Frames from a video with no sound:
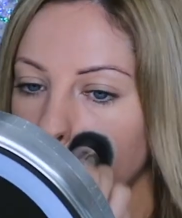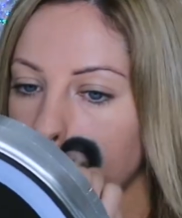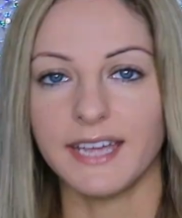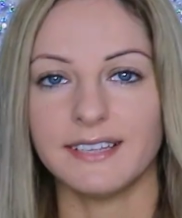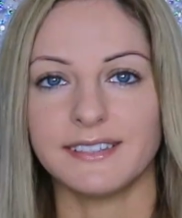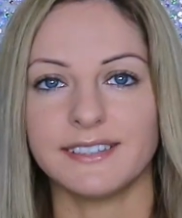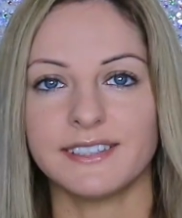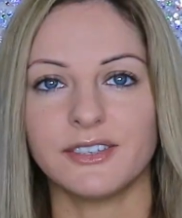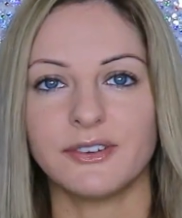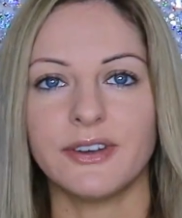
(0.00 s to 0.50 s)

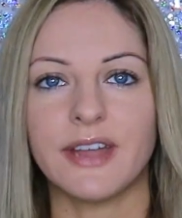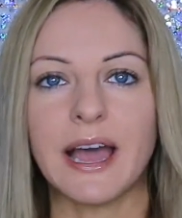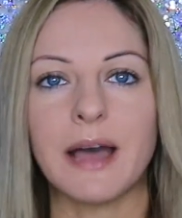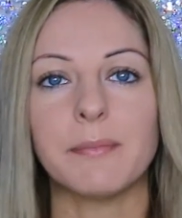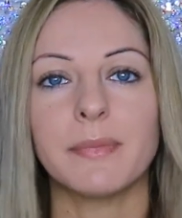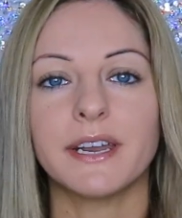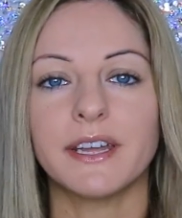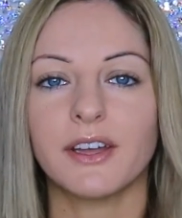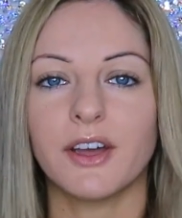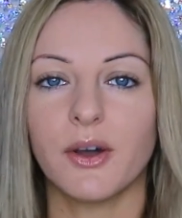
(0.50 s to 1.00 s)
Okay, so now
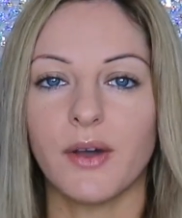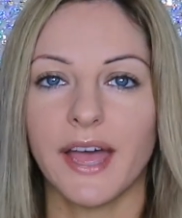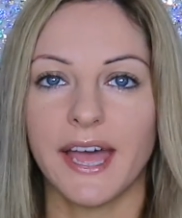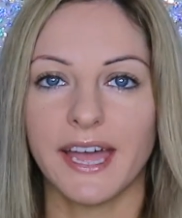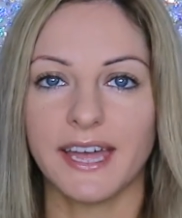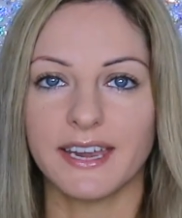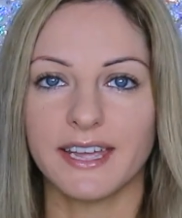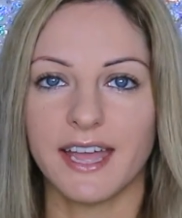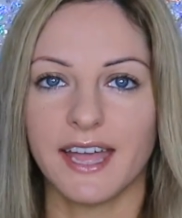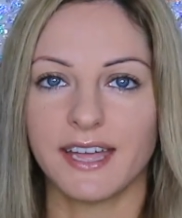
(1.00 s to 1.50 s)
I'm going to go
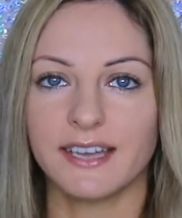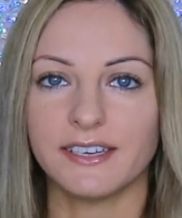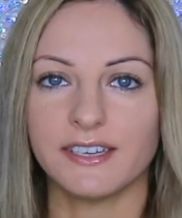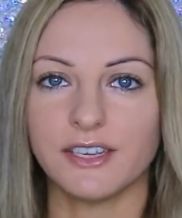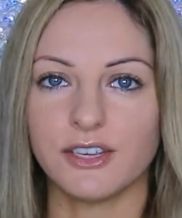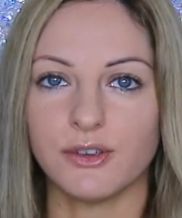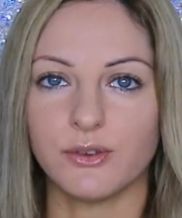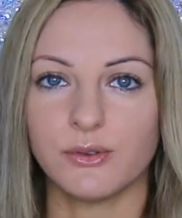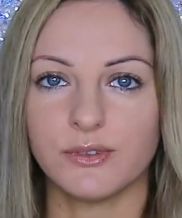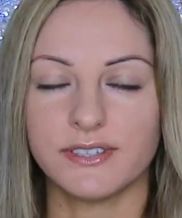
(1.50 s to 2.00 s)
ahead and
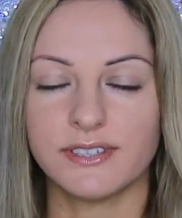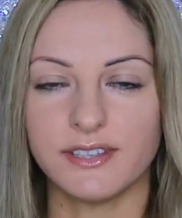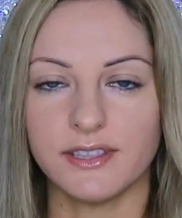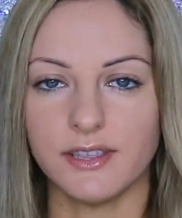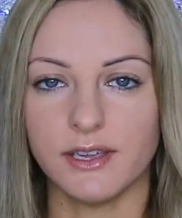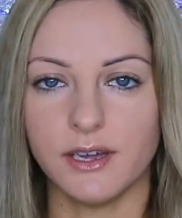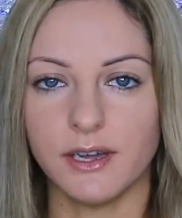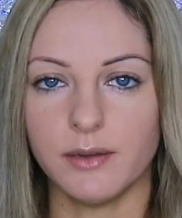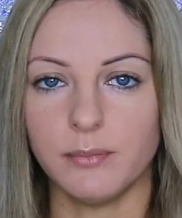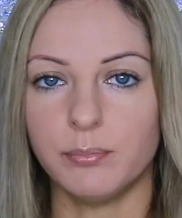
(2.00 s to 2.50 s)
use
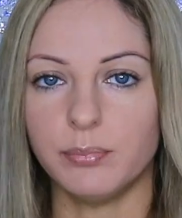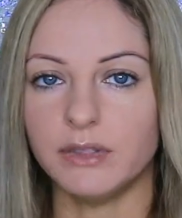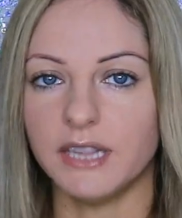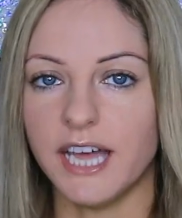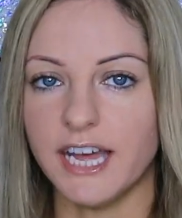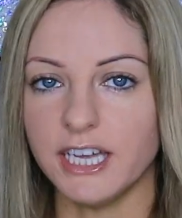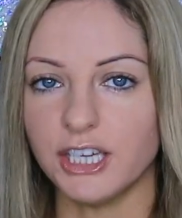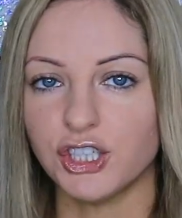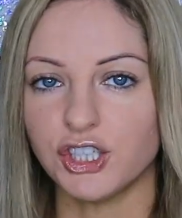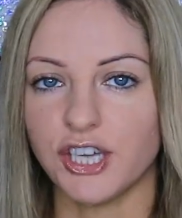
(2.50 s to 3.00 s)
the
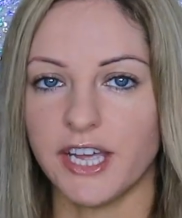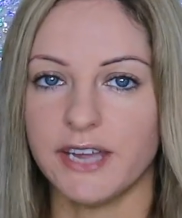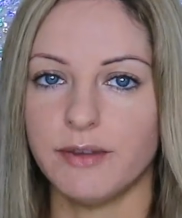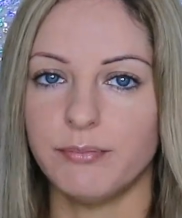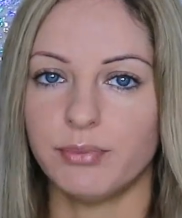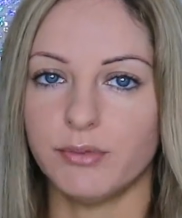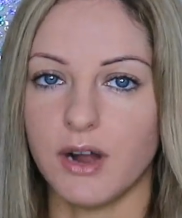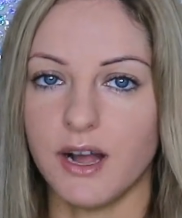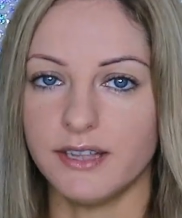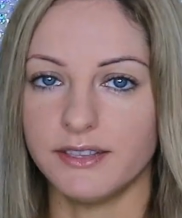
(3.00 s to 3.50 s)
blush
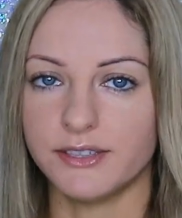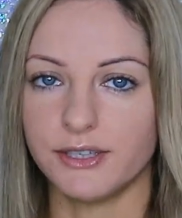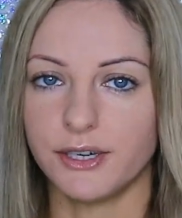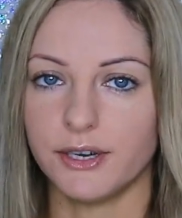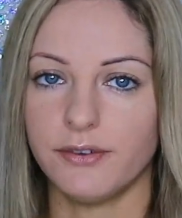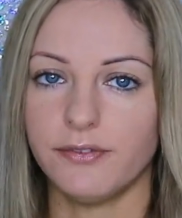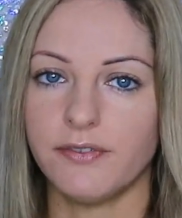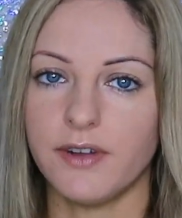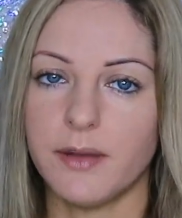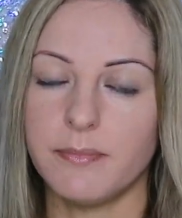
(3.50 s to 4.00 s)
and
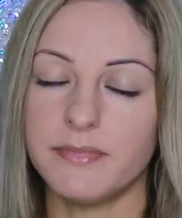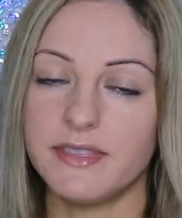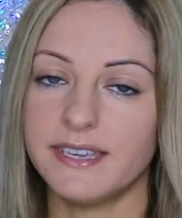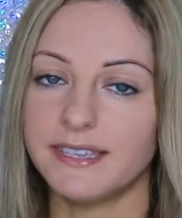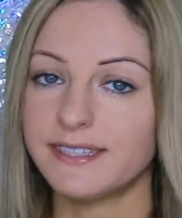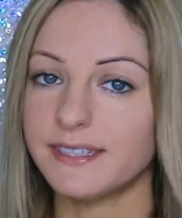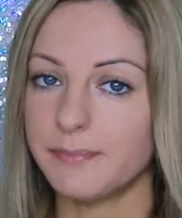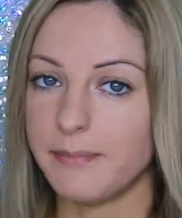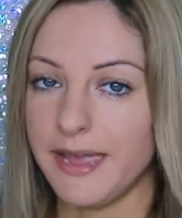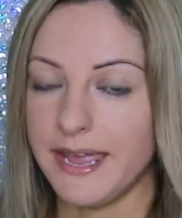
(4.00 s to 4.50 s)
bronzer from
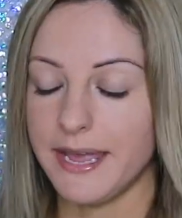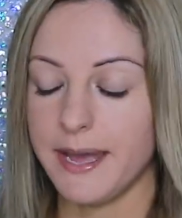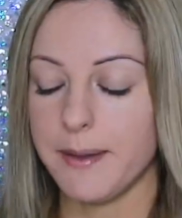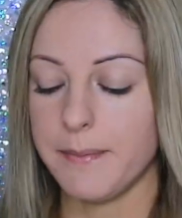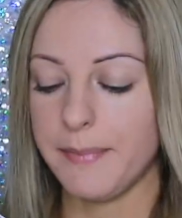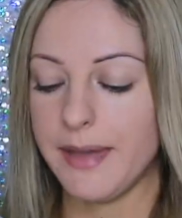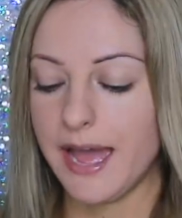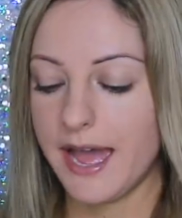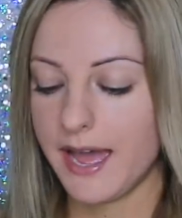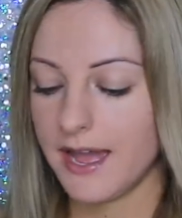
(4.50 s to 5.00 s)
this
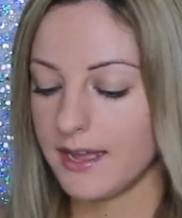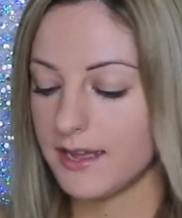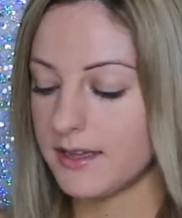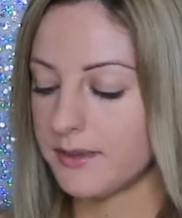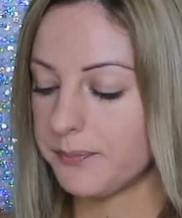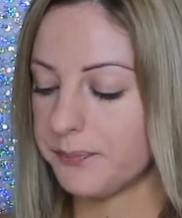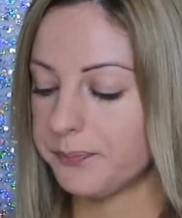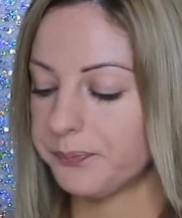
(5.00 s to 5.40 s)
makeup bag.